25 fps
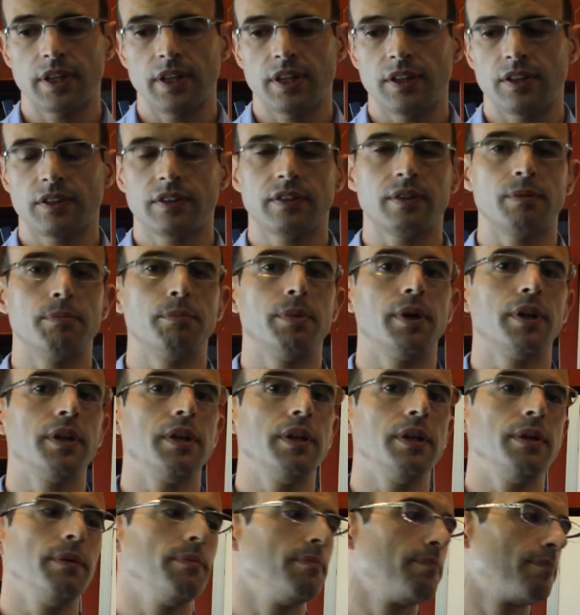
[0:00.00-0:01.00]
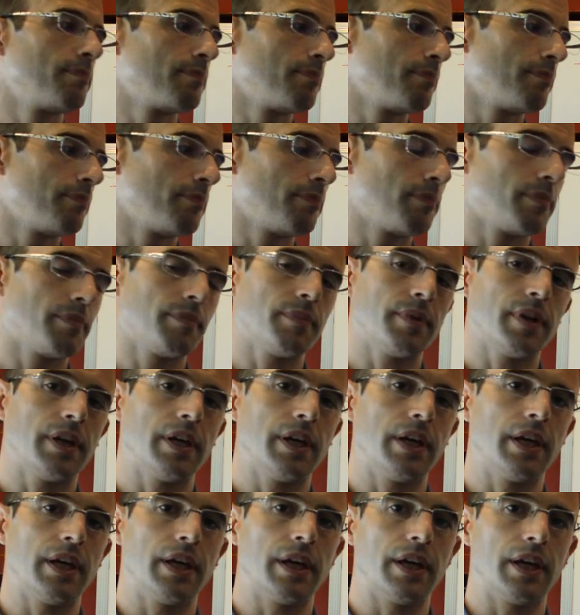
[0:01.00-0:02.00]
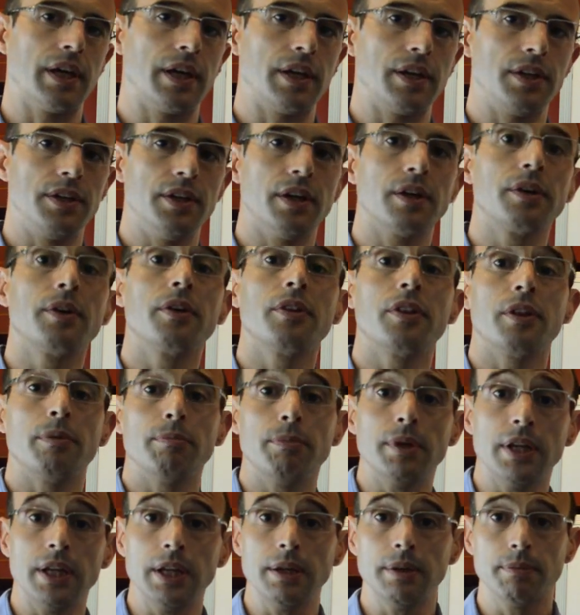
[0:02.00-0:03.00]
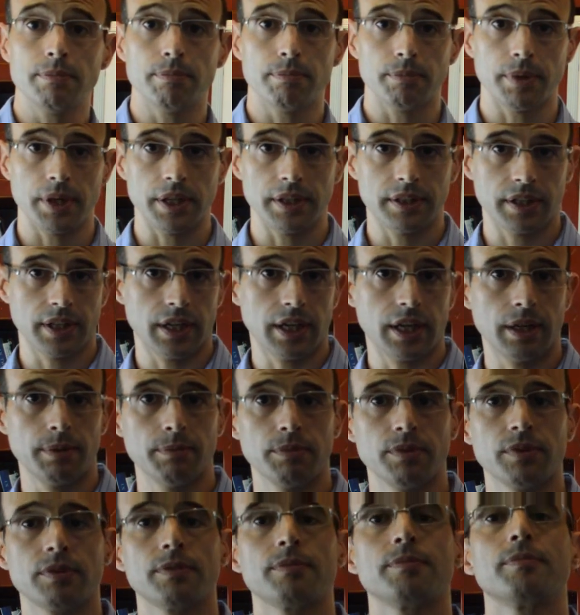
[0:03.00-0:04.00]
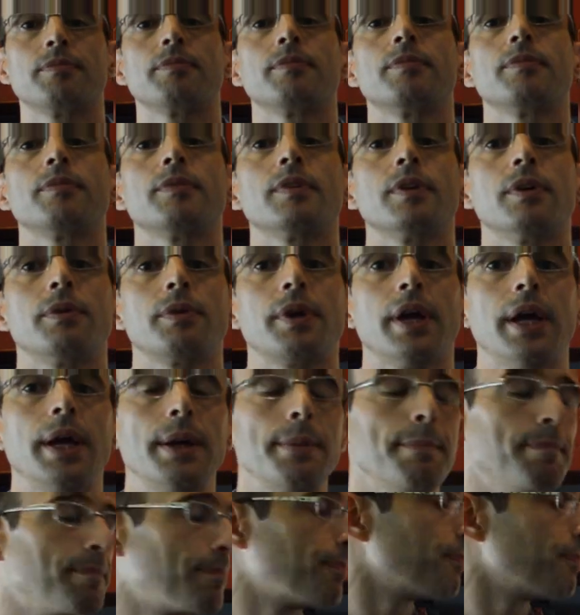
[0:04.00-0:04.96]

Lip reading: somebody younger than me many times, okay,